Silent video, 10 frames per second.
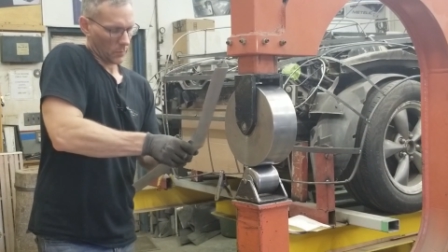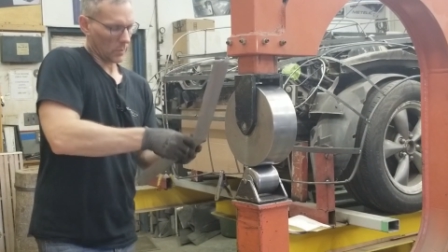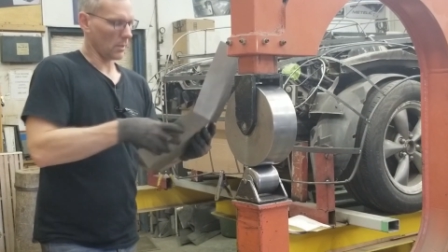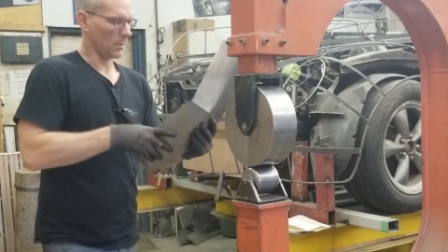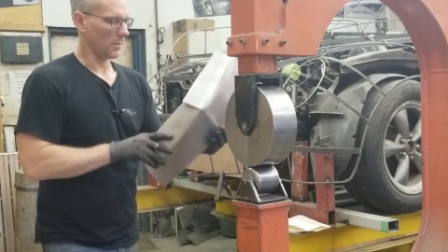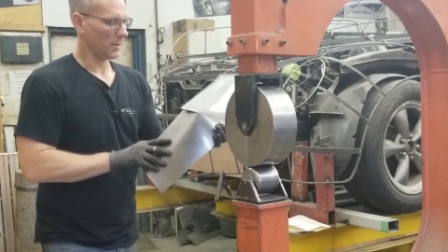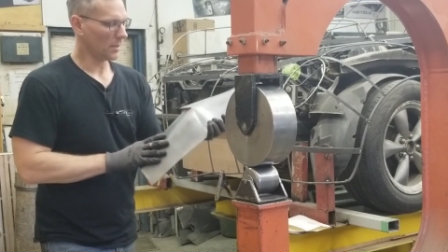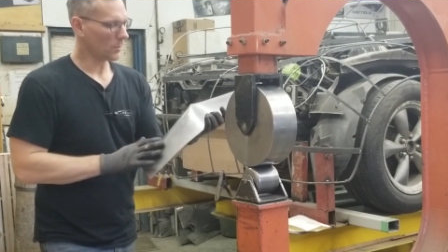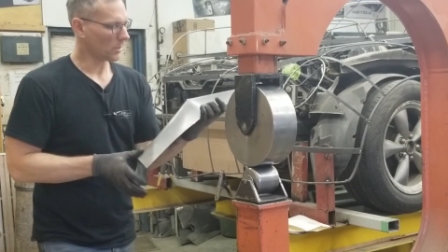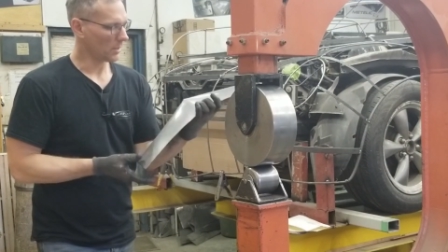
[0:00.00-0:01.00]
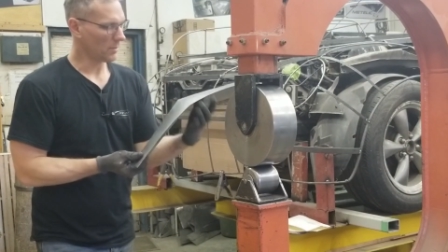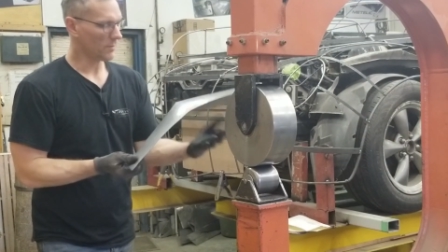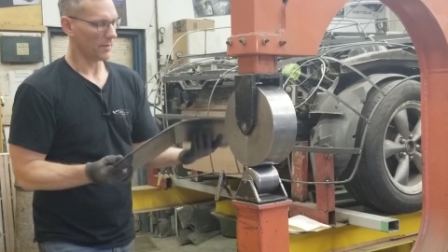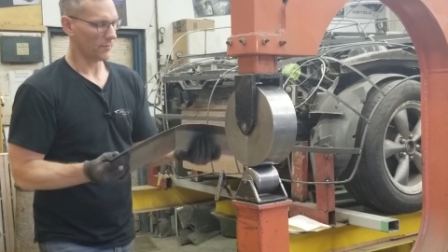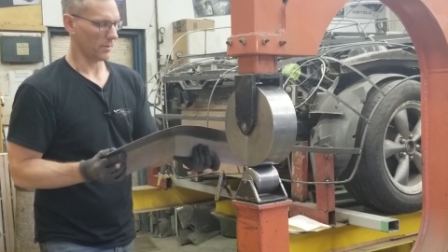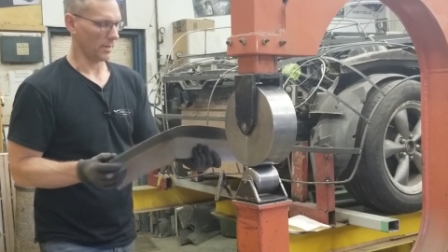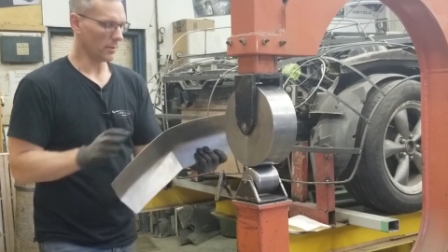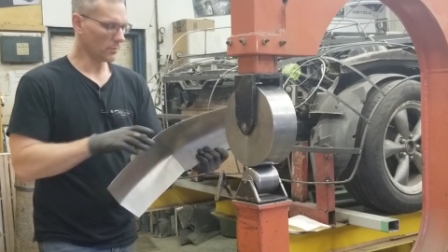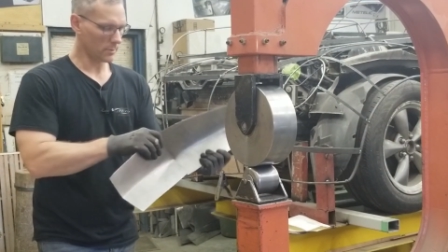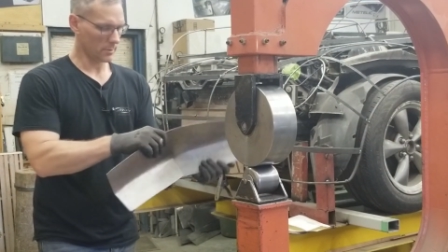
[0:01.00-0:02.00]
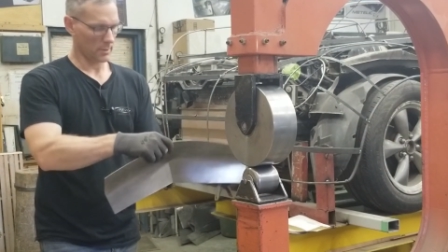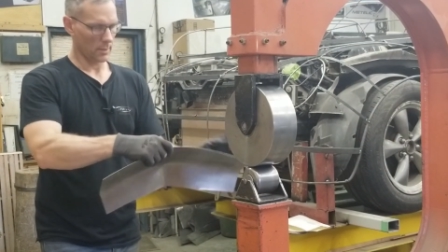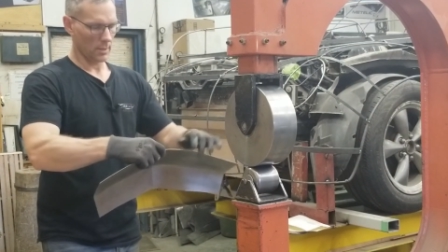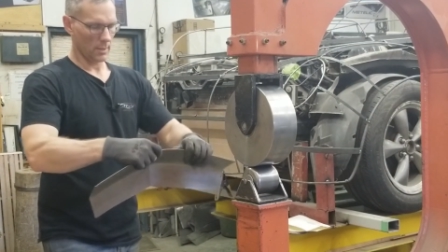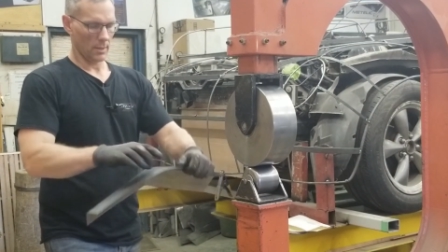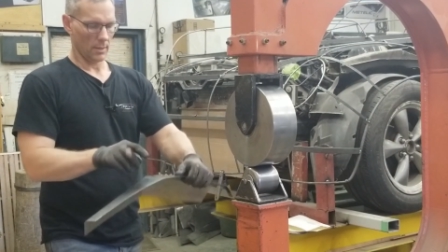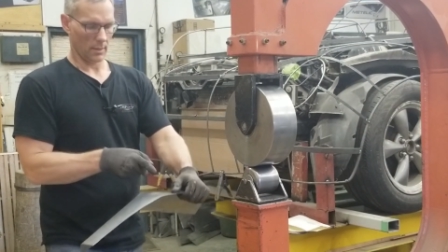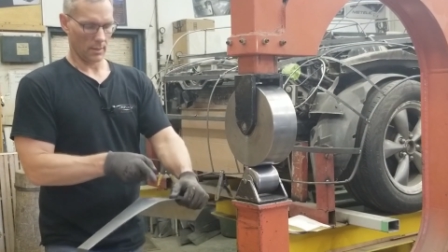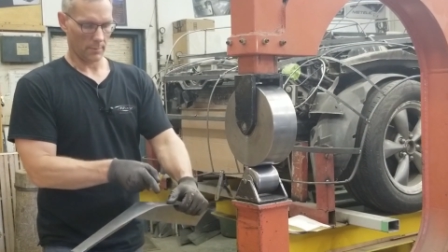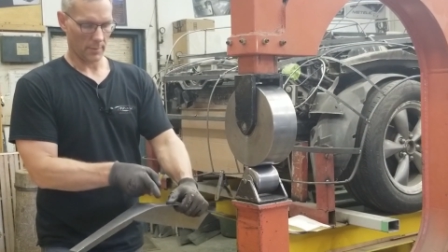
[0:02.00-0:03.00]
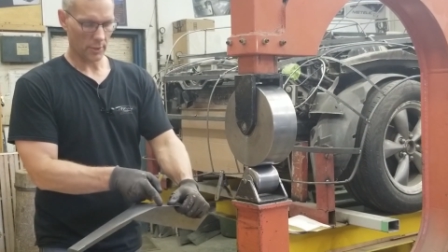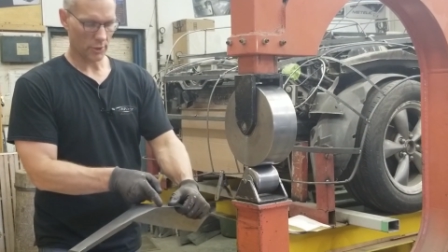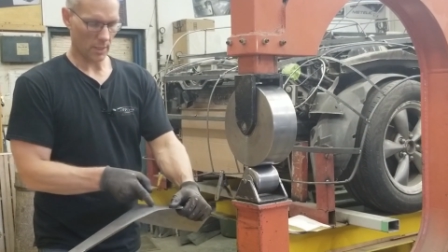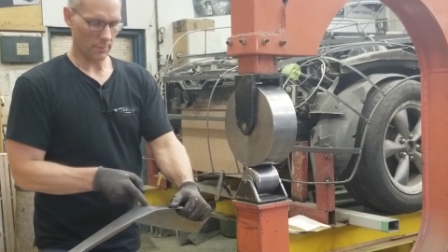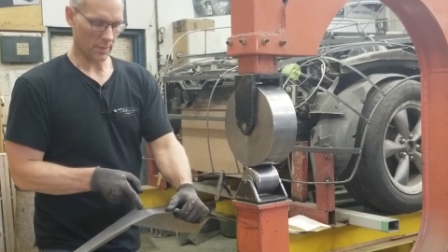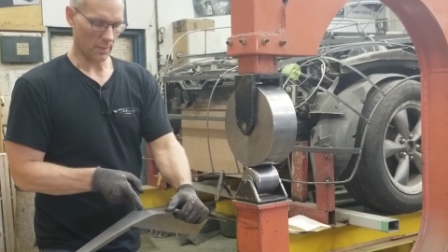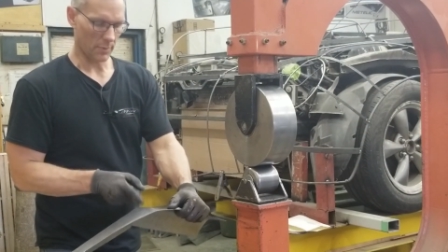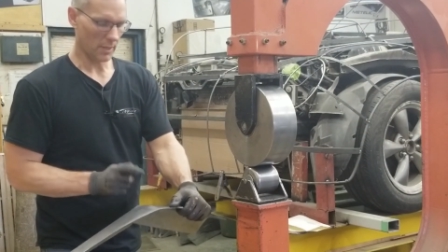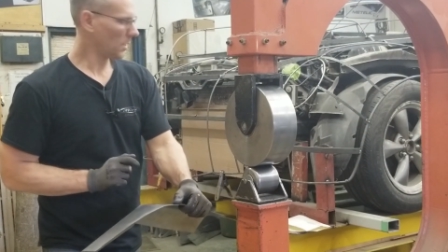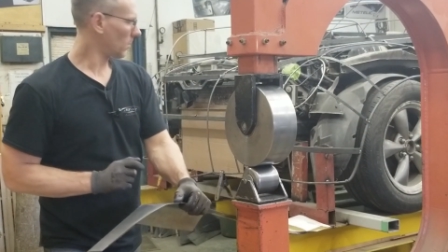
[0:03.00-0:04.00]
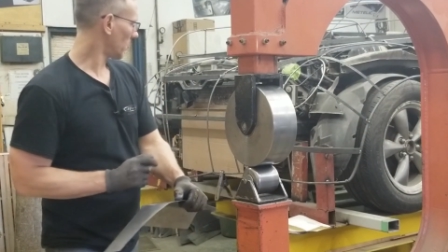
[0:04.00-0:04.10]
Okay, I think we're going to leave that for now. I may sharpen that peak up